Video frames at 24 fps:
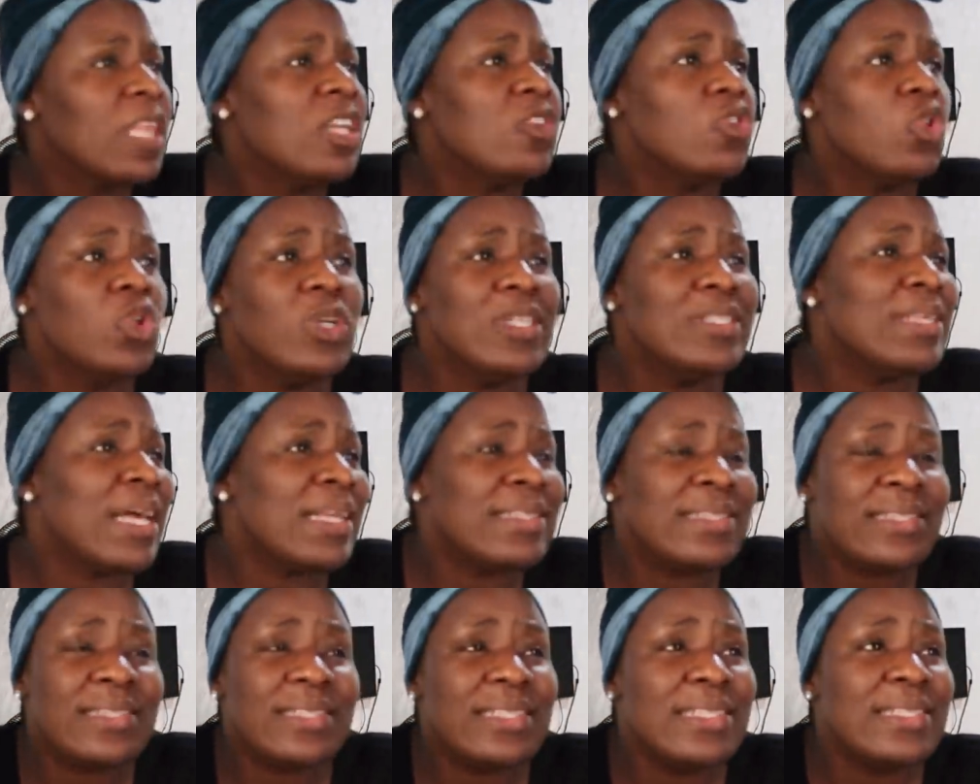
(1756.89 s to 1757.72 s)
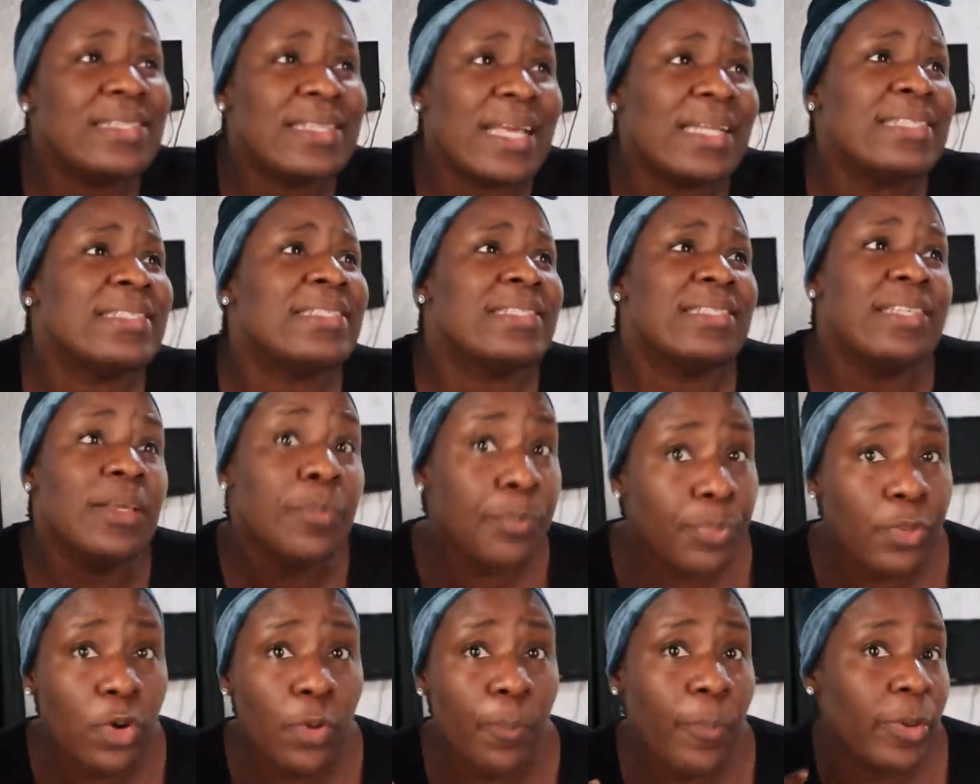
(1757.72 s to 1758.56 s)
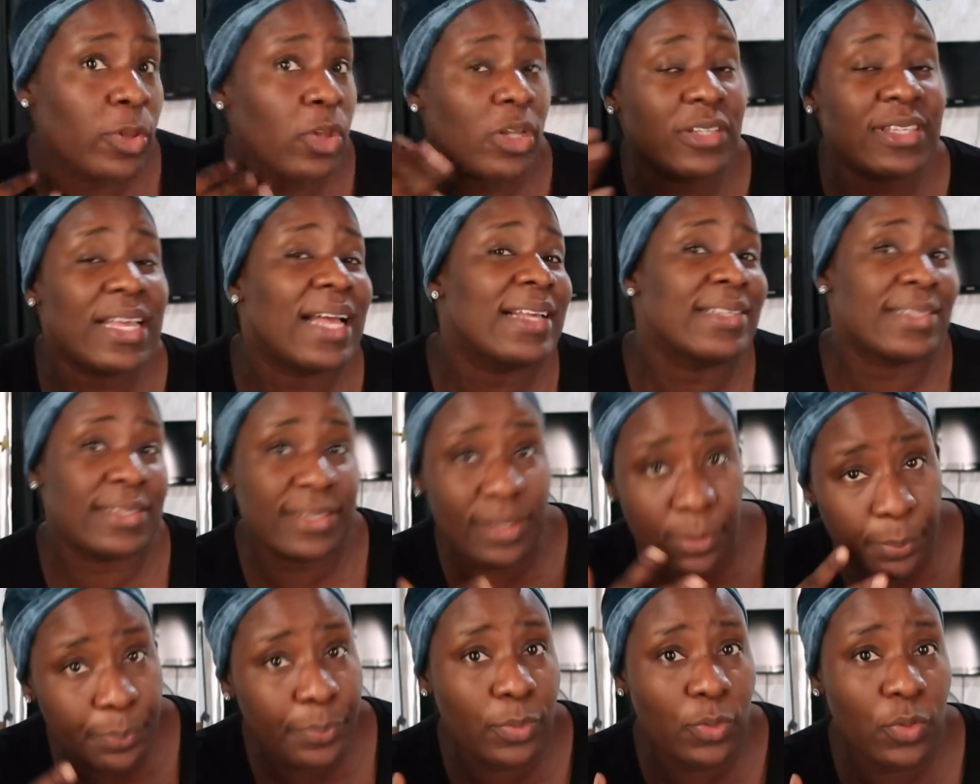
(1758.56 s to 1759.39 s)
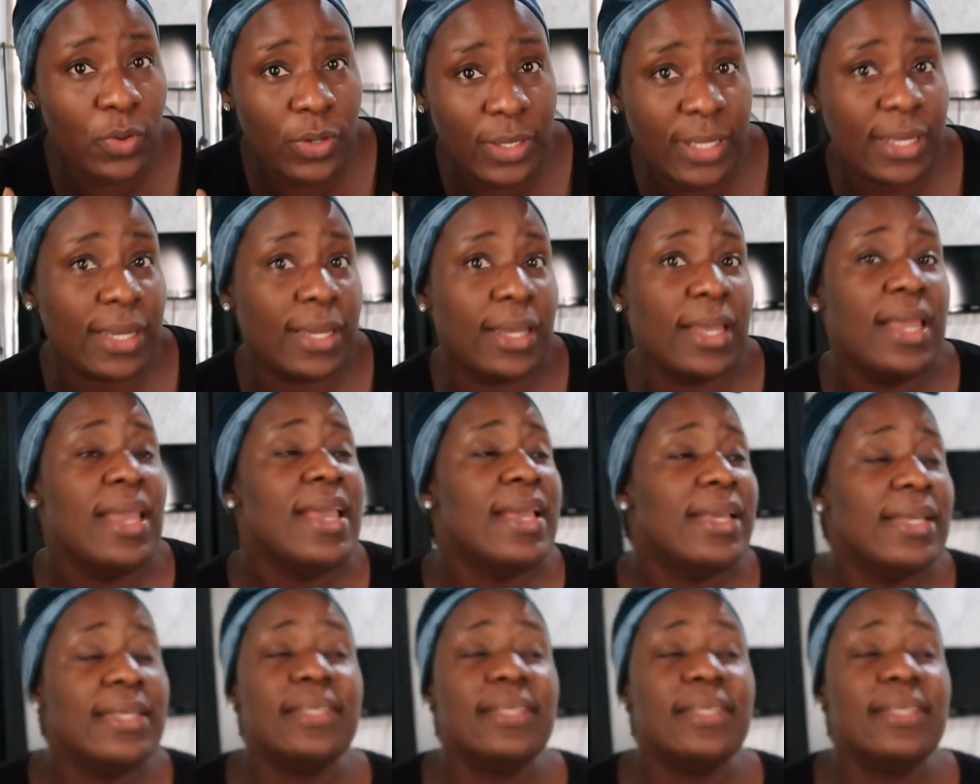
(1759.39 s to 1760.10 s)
So it's as simple, but not as simple, okay?